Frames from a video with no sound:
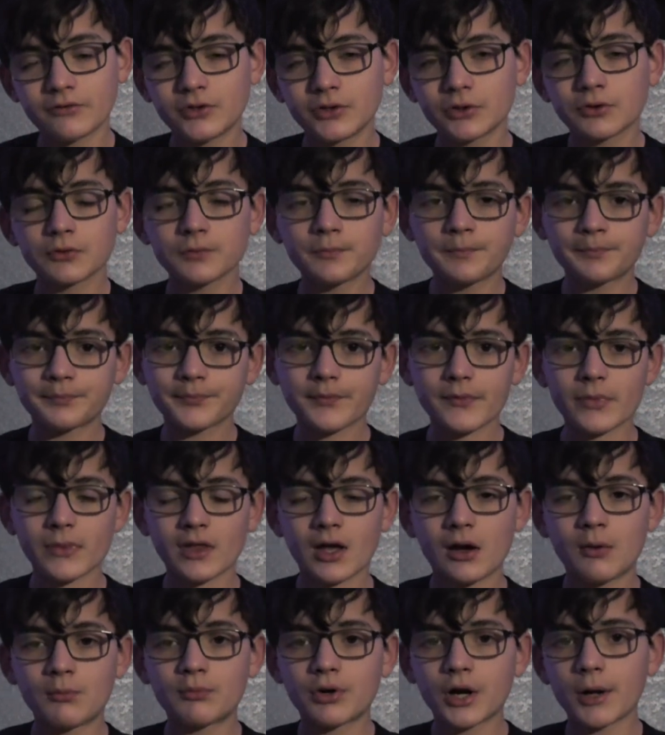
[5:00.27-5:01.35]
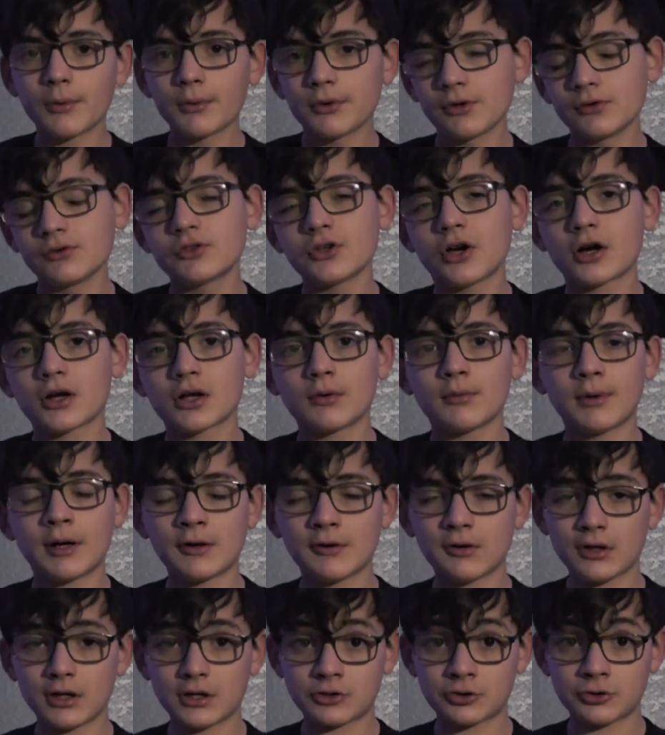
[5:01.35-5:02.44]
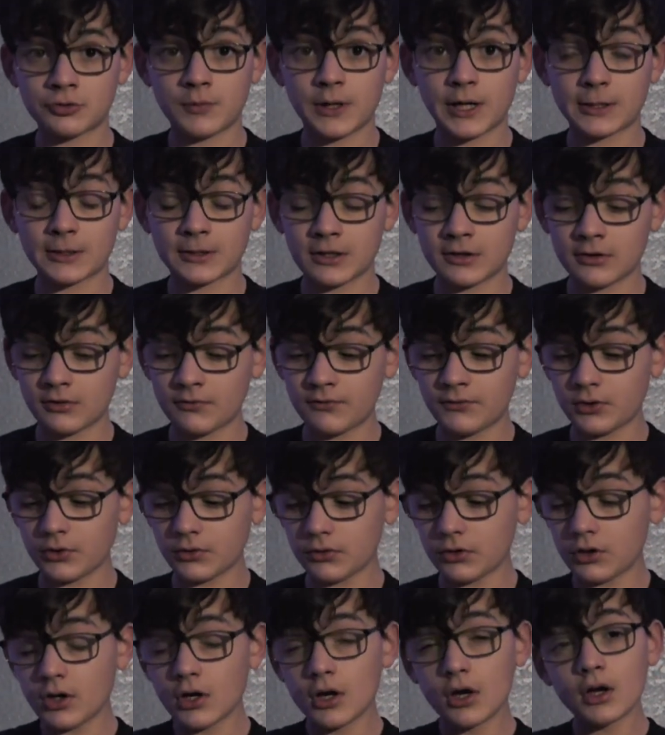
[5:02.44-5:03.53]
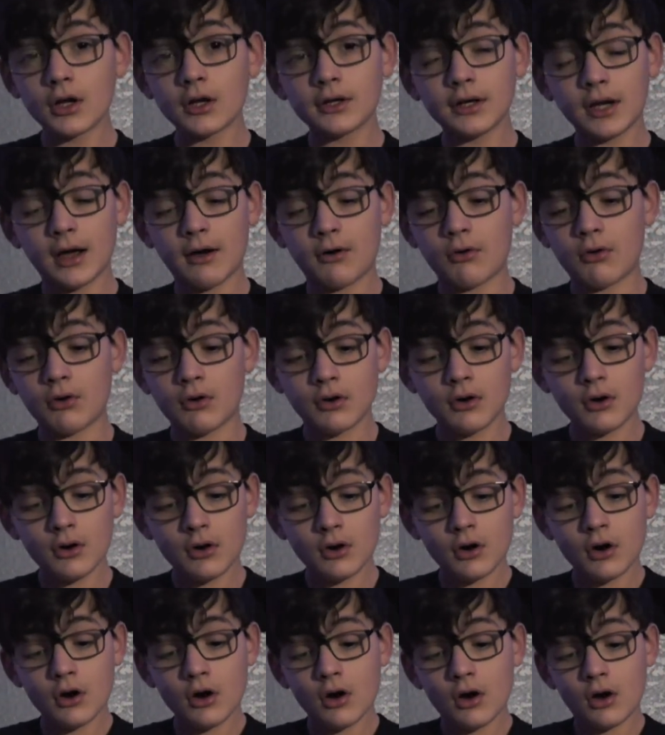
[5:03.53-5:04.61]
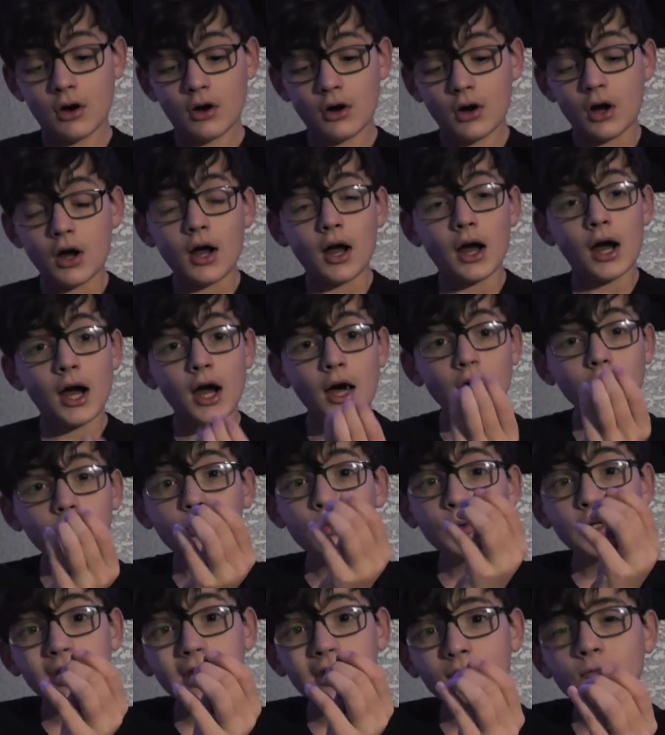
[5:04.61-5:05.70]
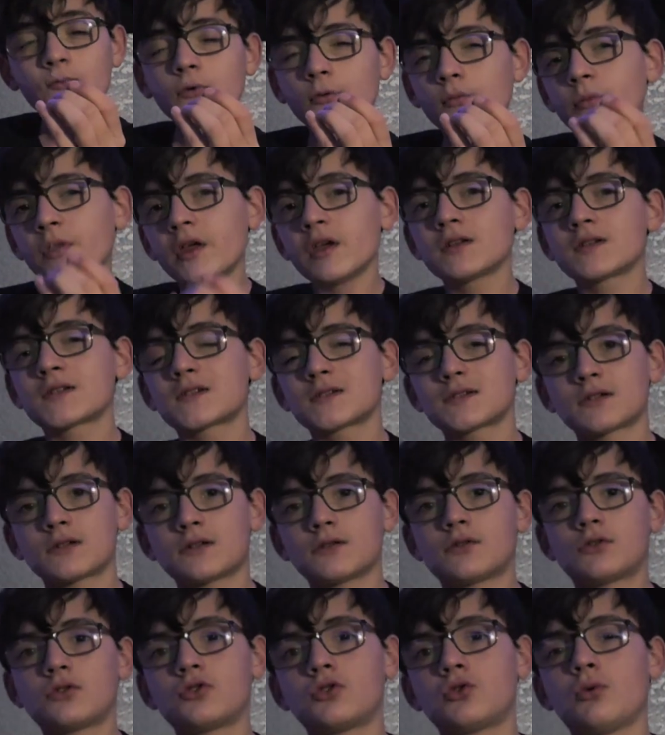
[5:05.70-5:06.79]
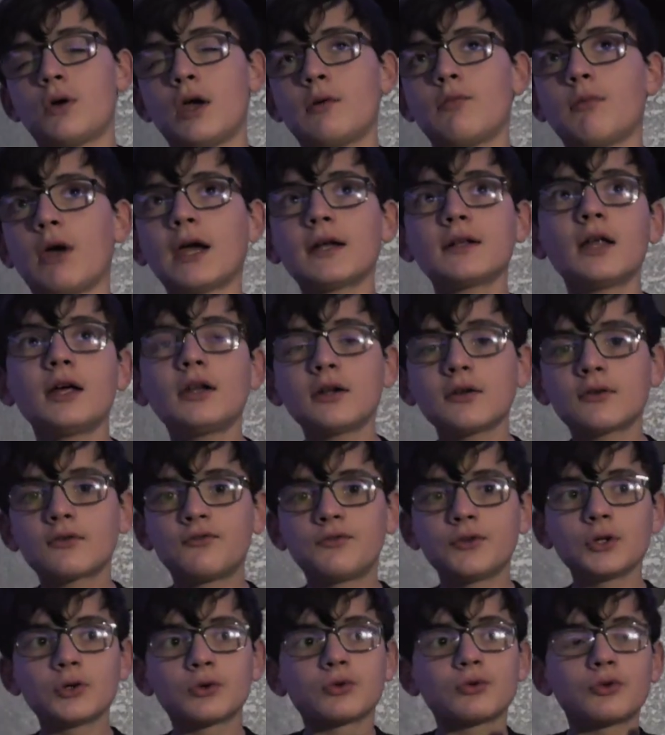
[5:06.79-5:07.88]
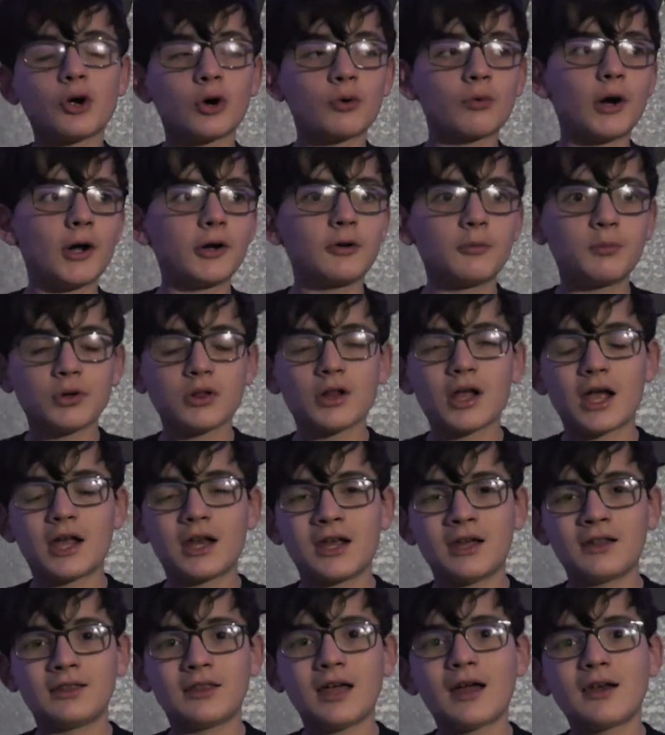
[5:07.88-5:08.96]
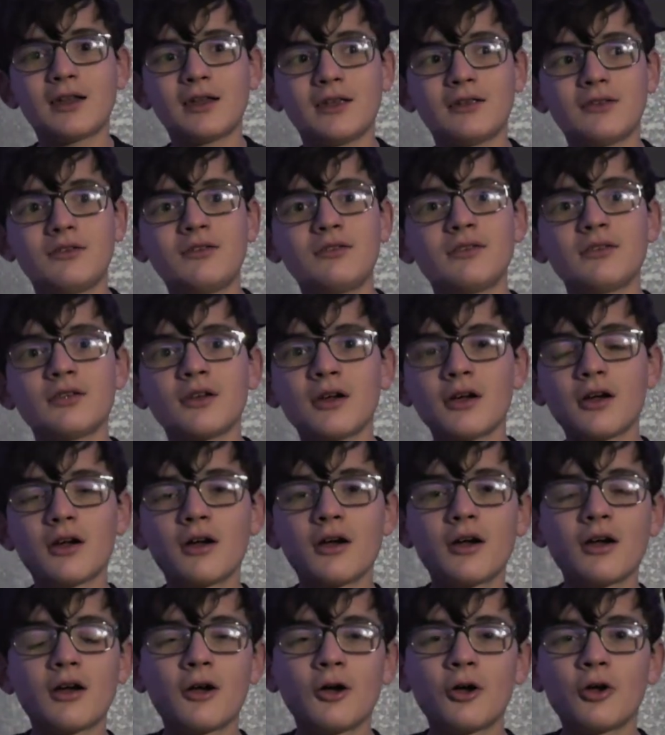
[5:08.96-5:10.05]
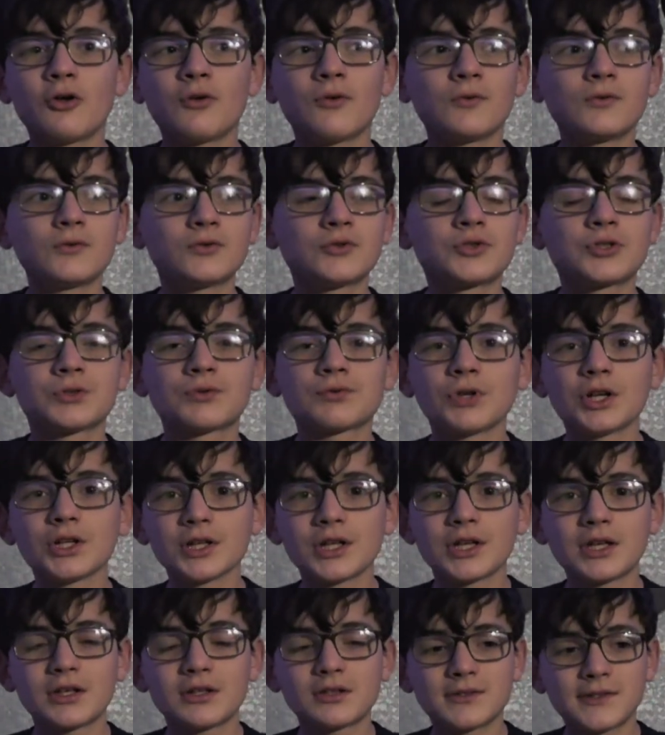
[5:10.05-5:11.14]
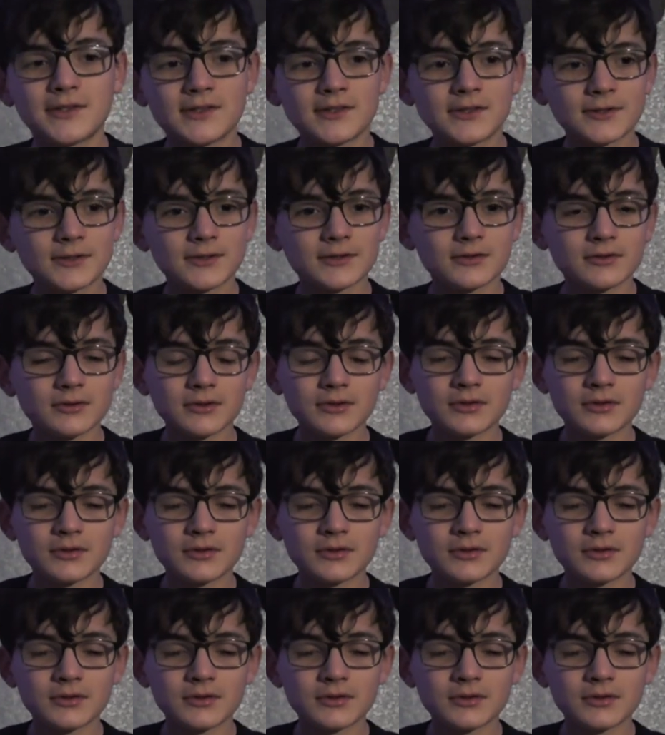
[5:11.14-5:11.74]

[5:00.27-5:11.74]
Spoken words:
field, I'm probably talking about electromagnetic field. Now, how do we get from this to a magnetic field around a planet that is trillions